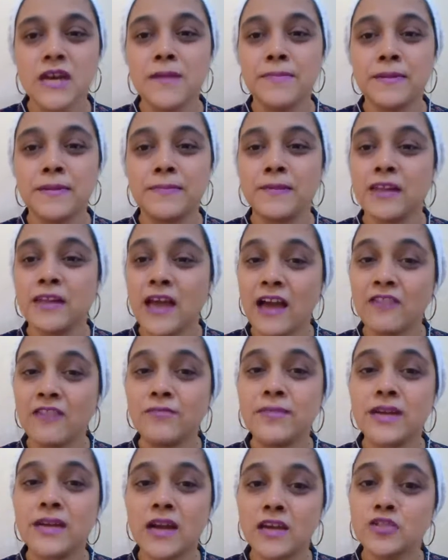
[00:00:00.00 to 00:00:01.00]
people have
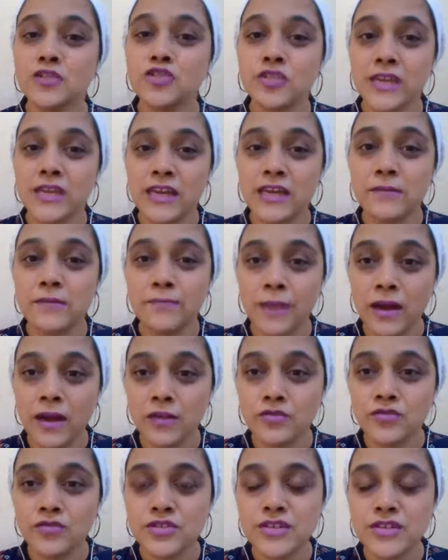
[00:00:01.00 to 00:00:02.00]
begun to gain
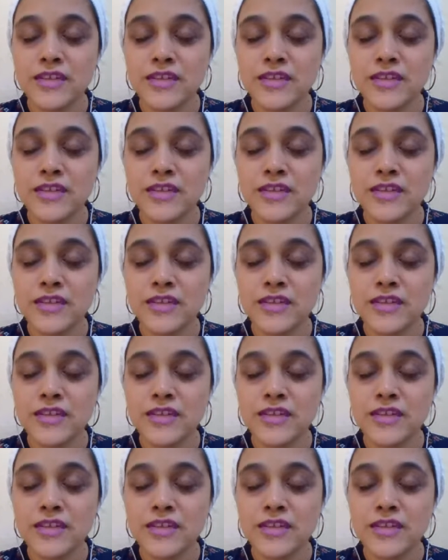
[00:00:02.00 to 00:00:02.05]
pounds,